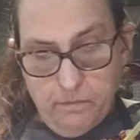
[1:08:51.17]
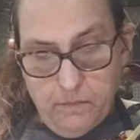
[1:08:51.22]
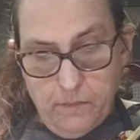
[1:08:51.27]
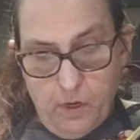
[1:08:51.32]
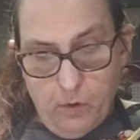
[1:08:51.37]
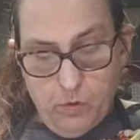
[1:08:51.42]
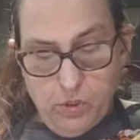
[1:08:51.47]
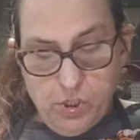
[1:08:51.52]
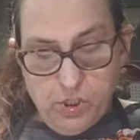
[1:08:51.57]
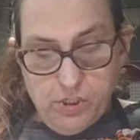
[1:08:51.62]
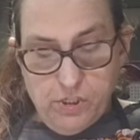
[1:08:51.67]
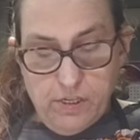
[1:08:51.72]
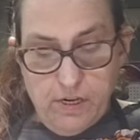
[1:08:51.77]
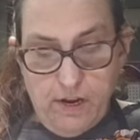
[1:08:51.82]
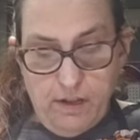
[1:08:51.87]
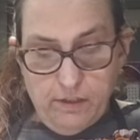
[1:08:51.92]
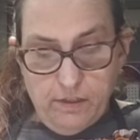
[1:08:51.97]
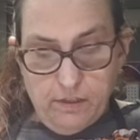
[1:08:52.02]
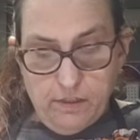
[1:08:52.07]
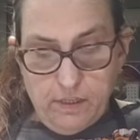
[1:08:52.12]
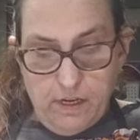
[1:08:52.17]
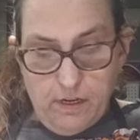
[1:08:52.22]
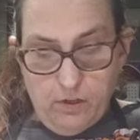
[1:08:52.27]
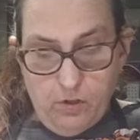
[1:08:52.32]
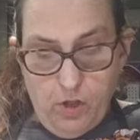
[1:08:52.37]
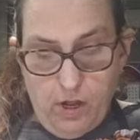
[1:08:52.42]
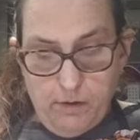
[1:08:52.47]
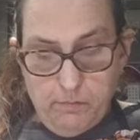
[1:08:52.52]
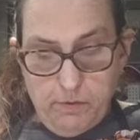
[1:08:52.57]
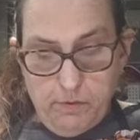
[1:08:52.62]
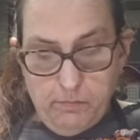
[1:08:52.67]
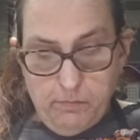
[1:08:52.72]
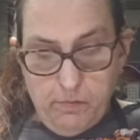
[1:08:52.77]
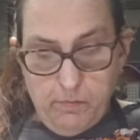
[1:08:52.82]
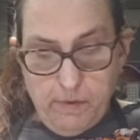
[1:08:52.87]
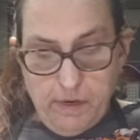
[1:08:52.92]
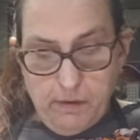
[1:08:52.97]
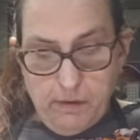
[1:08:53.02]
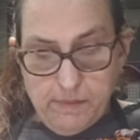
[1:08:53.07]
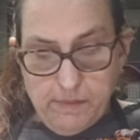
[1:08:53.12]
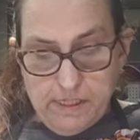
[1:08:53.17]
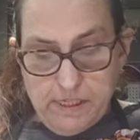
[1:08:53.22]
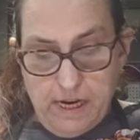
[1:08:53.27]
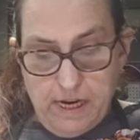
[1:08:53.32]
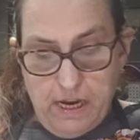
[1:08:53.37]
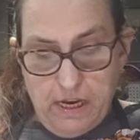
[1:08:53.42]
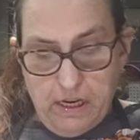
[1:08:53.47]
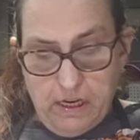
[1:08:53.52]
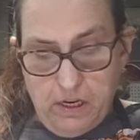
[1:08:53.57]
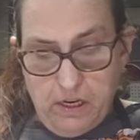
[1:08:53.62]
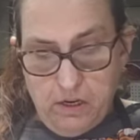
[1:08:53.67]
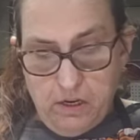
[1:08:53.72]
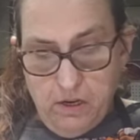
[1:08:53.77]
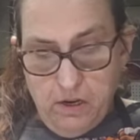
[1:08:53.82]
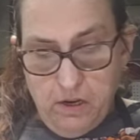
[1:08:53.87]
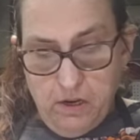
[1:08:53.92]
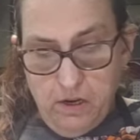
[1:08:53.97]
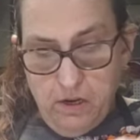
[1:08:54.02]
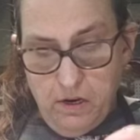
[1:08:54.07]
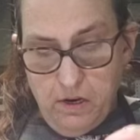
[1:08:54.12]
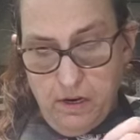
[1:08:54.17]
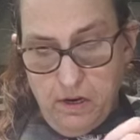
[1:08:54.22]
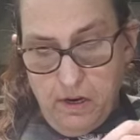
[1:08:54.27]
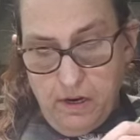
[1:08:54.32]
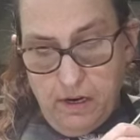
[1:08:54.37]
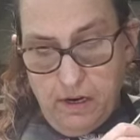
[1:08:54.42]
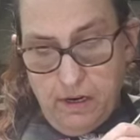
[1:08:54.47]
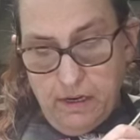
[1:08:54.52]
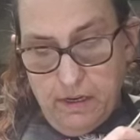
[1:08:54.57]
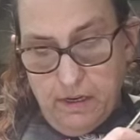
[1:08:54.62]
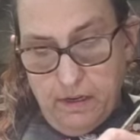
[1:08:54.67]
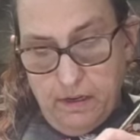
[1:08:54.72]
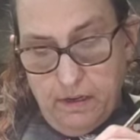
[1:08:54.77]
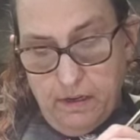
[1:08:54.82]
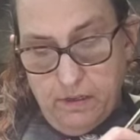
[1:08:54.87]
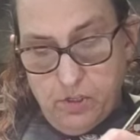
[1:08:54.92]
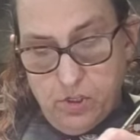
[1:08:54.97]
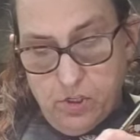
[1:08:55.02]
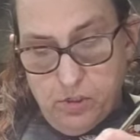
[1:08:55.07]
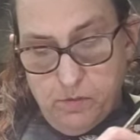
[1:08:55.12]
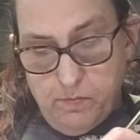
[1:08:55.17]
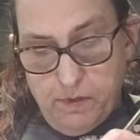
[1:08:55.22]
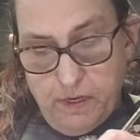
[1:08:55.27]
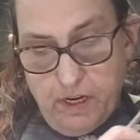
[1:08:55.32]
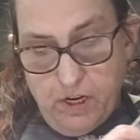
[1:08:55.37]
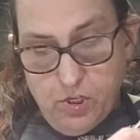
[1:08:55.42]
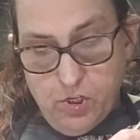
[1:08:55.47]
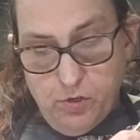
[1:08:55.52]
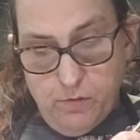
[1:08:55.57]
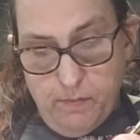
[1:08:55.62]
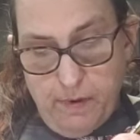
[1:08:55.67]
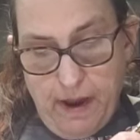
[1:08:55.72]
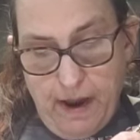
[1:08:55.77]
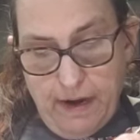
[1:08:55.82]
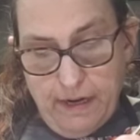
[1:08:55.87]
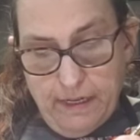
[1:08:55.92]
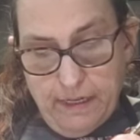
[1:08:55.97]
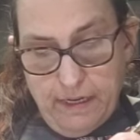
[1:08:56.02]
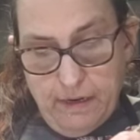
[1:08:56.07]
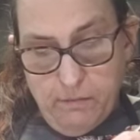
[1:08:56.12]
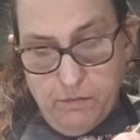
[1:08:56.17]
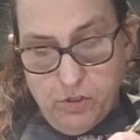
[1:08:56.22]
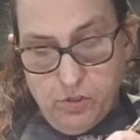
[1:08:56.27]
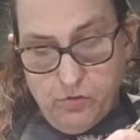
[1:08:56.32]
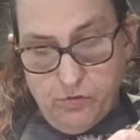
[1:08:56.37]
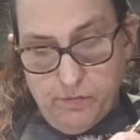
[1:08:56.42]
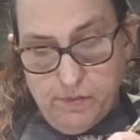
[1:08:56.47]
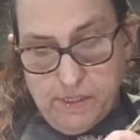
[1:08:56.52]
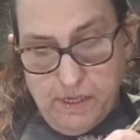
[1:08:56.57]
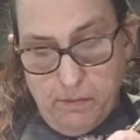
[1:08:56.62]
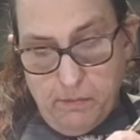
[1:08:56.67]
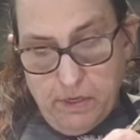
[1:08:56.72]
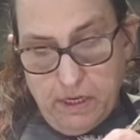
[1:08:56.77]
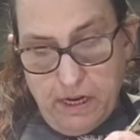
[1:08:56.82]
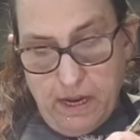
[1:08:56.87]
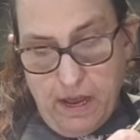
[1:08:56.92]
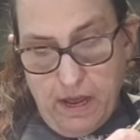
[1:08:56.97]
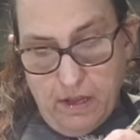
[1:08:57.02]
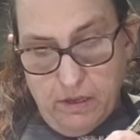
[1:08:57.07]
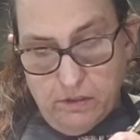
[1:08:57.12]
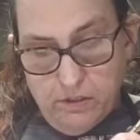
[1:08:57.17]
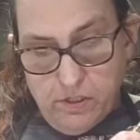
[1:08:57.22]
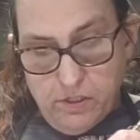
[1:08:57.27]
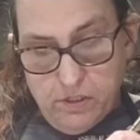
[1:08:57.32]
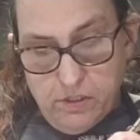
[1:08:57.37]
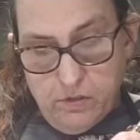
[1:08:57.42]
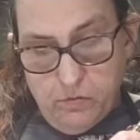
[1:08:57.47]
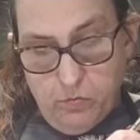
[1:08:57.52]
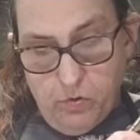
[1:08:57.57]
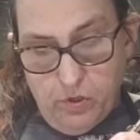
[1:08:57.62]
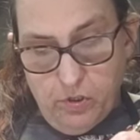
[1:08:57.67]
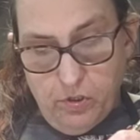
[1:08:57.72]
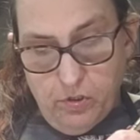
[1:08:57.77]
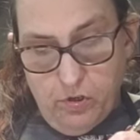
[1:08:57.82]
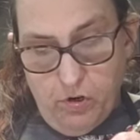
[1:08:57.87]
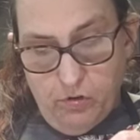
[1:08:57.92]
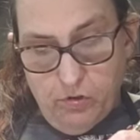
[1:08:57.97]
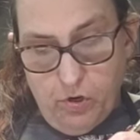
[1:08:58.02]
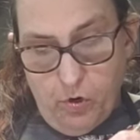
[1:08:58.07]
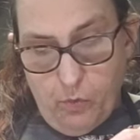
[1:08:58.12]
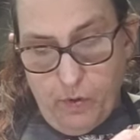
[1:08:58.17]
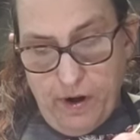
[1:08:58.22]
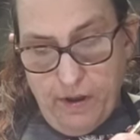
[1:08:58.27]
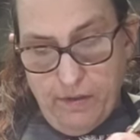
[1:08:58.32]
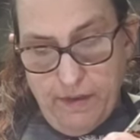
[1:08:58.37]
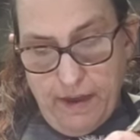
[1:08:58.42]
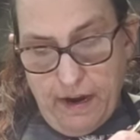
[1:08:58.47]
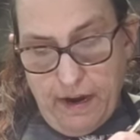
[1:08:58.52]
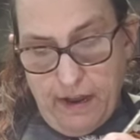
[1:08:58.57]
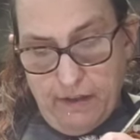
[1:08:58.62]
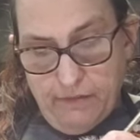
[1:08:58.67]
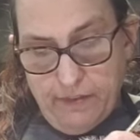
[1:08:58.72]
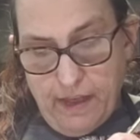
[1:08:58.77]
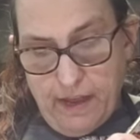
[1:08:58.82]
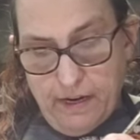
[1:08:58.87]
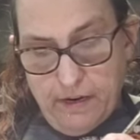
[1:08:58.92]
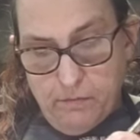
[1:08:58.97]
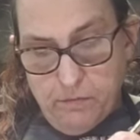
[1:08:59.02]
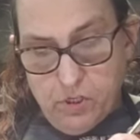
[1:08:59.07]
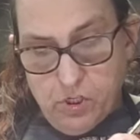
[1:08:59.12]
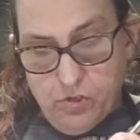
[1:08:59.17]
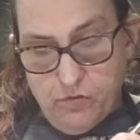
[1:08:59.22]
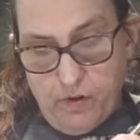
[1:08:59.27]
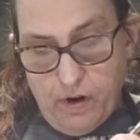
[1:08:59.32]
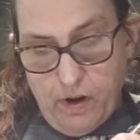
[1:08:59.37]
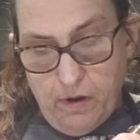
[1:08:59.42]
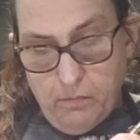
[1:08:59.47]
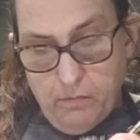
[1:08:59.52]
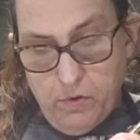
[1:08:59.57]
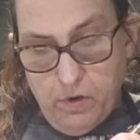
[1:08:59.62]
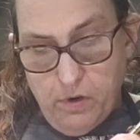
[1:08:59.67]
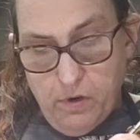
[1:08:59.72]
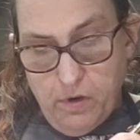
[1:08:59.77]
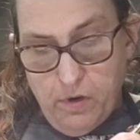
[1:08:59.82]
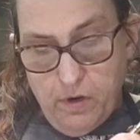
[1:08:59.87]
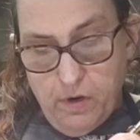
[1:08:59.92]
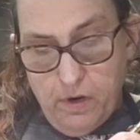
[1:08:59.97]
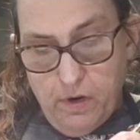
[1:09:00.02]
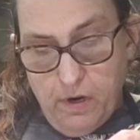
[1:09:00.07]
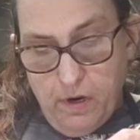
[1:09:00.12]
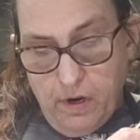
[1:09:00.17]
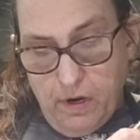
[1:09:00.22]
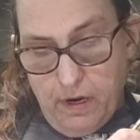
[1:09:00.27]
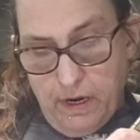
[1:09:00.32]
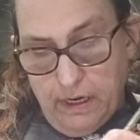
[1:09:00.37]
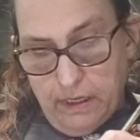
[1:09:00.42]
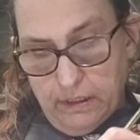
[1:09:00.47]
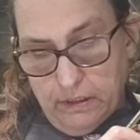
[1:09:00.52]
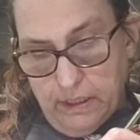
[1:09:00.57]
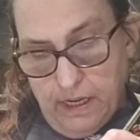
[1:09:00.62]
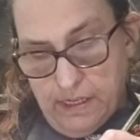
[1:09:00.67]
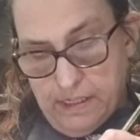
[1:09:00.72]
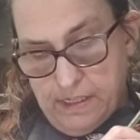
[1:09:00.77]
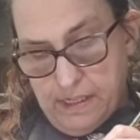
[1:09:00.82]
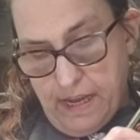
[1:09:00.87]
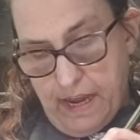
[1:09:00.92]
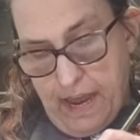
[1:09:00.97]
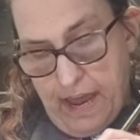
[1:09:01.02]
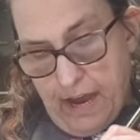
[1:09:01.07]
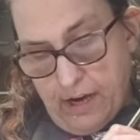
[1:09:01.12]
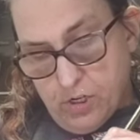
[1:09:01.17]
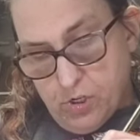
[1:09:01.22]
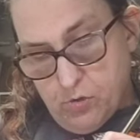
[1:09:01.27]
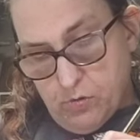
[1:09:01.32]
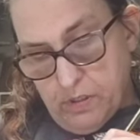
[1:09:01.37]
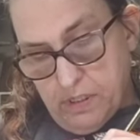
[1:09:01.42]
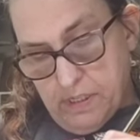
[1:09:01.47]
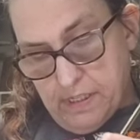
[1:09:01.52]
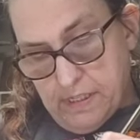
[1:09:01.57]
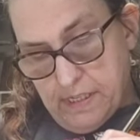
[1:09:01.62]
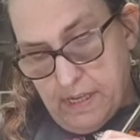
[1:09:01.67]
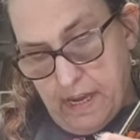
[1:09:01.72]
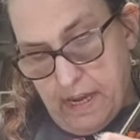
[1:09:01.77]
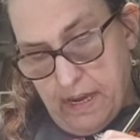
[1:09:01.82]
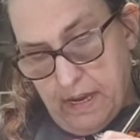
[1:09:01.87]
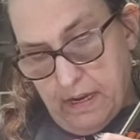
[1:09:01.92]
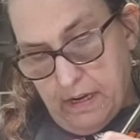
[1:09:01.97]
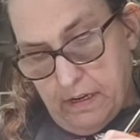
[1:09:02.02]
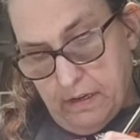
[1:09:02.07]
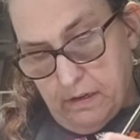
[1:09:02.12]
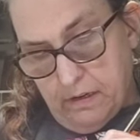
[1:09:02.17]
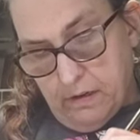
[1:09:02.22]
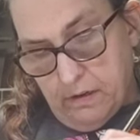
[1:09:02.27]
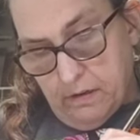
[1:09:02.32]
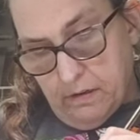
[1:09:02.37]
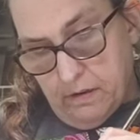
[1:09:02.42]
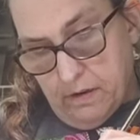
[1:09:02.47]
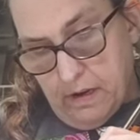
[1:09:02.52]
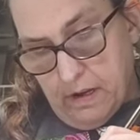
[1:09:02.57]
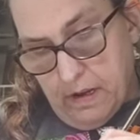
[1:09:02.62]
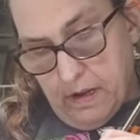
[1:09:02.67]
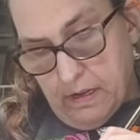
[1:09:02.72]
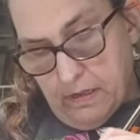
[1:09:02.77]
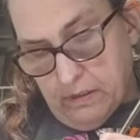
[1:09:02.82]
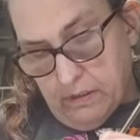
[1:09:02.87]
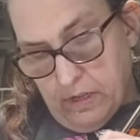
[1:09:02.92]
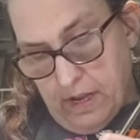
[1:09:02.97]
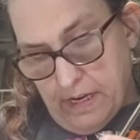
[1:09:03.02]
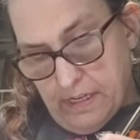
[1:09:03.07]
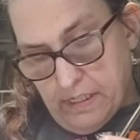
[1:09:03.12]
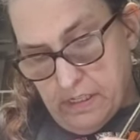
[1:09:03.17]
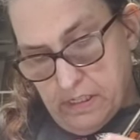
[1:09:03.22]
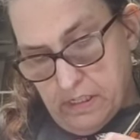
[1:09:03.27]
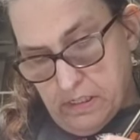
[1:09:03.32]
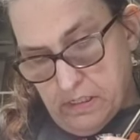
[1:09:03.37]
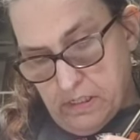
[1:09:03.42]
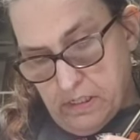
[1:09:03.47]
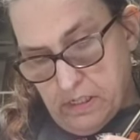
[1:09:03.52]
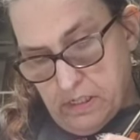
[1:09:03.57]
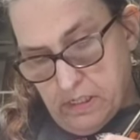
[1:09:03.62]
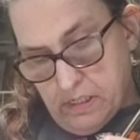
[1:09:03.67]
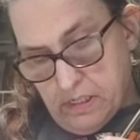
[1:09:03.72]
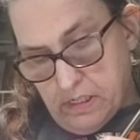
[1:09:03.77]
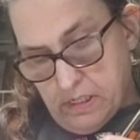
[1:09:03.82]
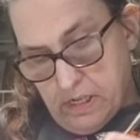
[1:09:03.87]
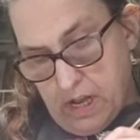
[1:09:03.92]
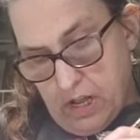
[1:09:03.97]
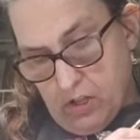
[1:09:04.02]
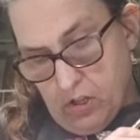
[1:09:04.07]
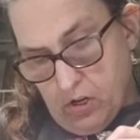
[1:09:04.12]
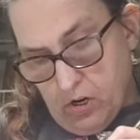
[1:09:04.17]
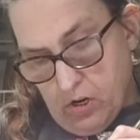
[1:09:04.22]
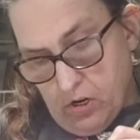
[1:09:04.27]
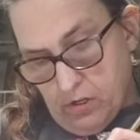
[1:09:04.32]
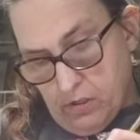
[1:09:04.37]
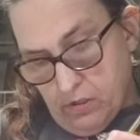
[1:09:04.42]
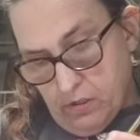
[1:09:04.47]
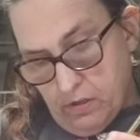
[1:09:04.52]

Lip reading: which is another thing. A lot of people make a mistake. Just because you're buying an image from somebody else, well, you don't know where they got that image from. And unless they actually say licensed seller